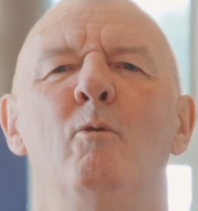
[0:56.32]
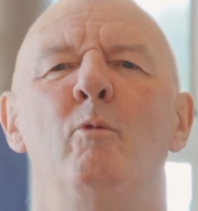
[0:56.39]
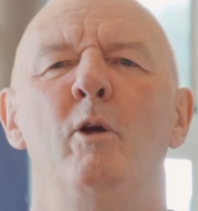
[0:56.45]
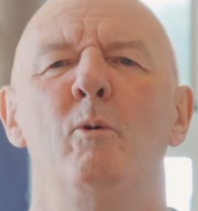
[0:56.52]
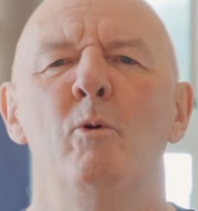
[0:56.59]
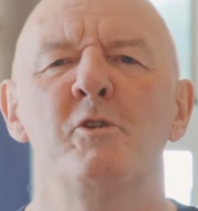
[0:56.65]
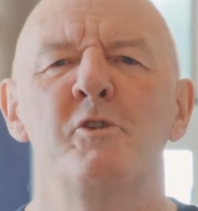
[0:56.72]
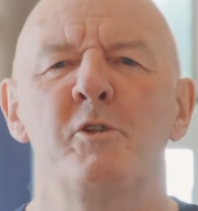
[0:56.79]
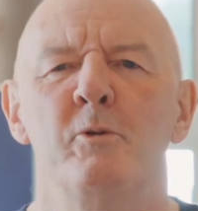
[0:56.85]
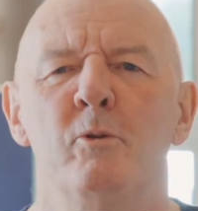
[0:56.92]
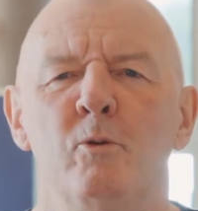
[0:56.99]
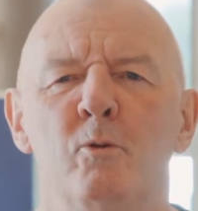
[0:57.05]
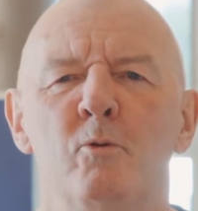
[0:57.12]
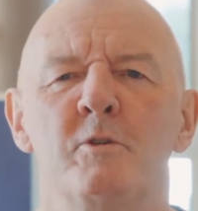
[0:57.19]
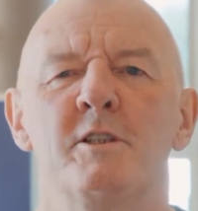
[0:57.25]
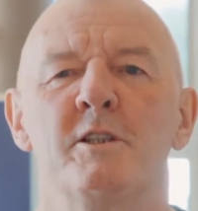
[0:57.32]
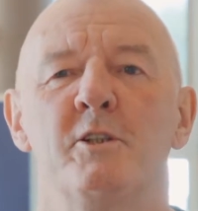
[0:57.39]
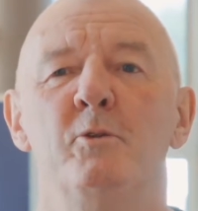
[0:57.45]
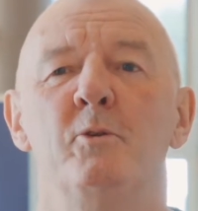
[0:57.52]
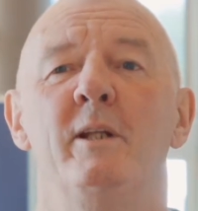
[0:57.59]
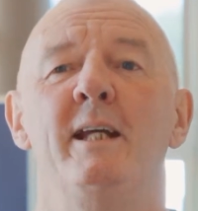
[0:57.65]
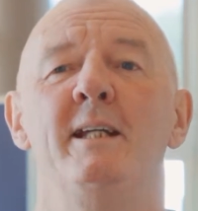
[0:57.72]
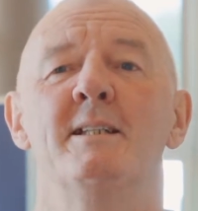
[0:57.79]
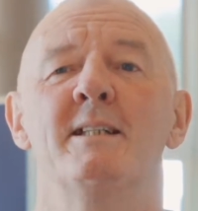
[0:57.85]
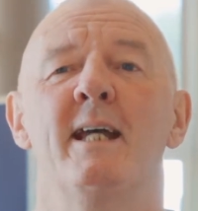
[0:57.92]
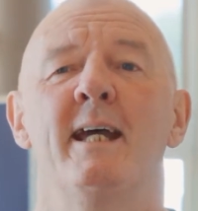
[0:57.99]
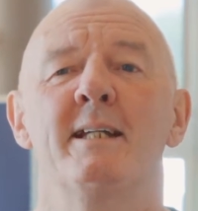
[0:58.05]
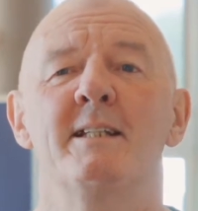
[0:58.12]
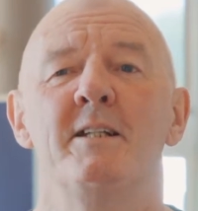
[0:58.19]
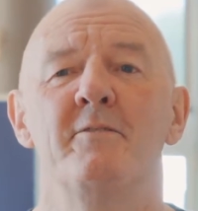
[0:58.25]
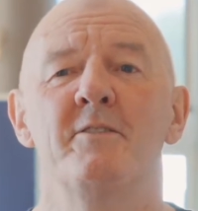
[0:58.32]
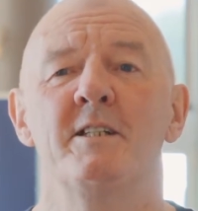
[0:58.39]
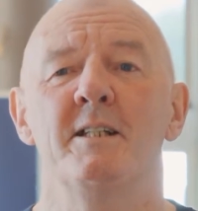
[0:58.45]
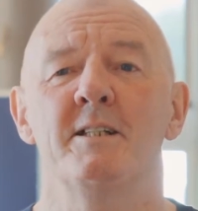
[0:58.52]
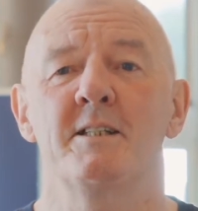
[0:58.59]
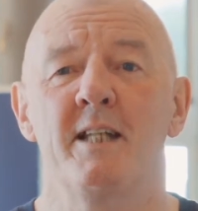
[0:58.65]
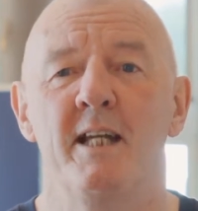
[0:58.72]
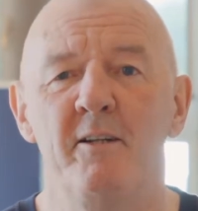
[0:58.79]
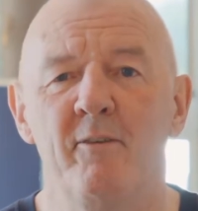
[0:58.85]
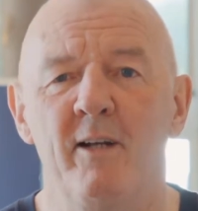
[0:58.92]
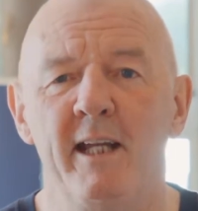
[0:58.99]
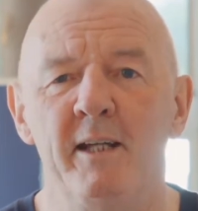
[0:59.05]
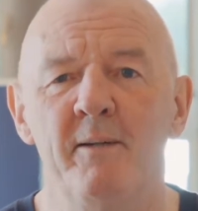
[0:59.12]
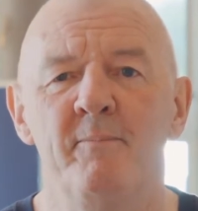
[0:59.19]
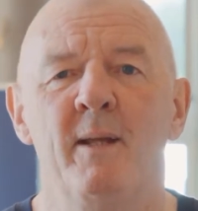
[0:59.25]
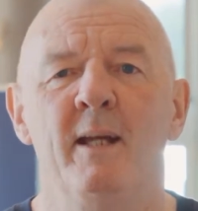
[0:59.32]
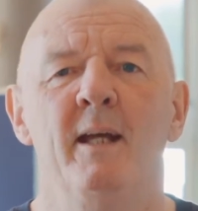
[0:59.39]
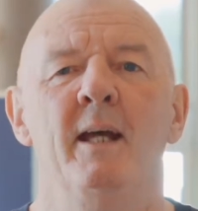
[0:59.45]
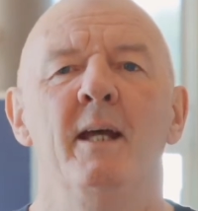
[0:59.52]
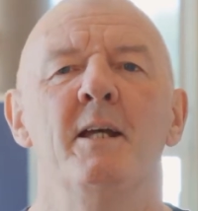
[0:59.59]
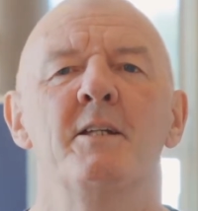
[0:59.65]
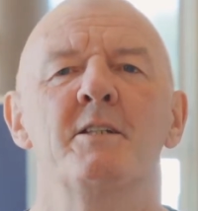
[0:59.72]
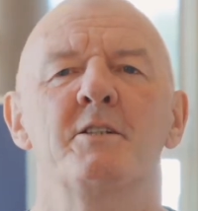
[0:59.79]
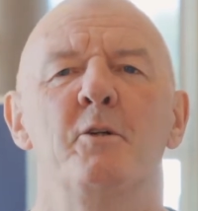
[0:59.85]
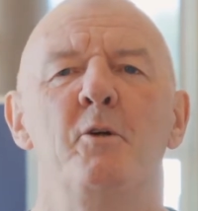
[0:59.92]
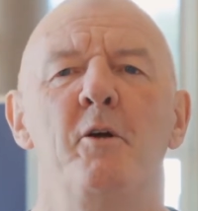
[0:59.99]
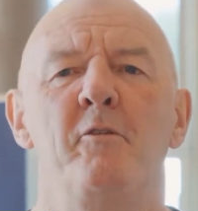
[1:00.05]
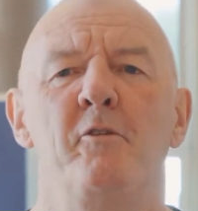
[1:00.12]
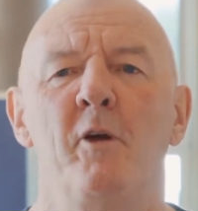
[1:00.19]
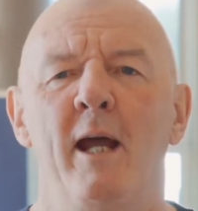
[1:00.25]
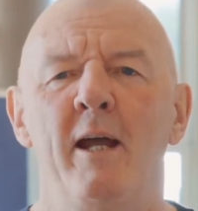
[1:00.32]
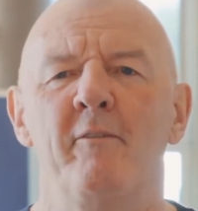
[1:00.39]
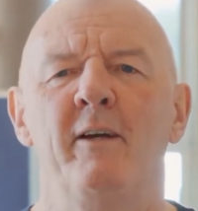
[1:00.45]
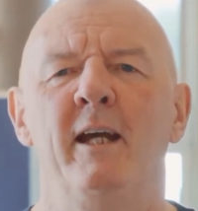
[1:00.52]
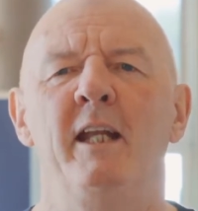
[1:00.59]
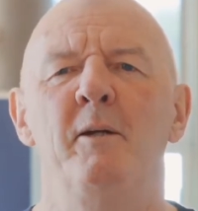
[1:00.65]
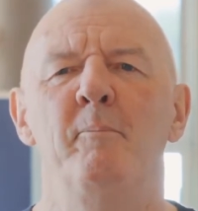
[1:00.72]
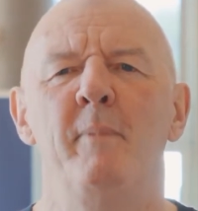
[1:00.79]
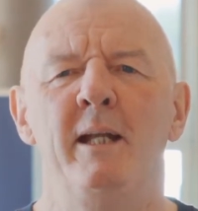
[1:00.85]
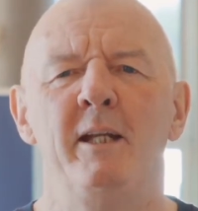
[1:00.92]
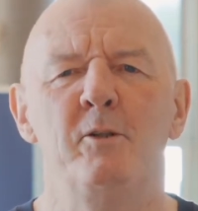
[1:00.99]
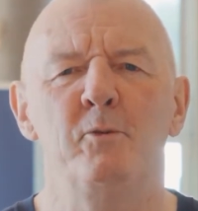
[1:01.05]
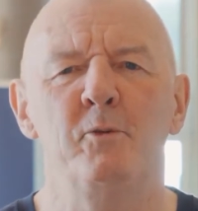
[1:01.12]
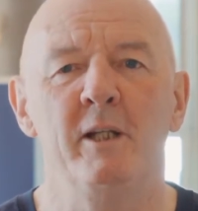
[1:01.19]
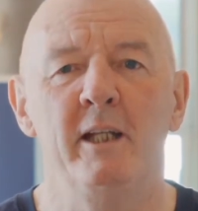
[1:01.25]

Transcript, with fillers: We want you all to do these activities safely, so if you have any medical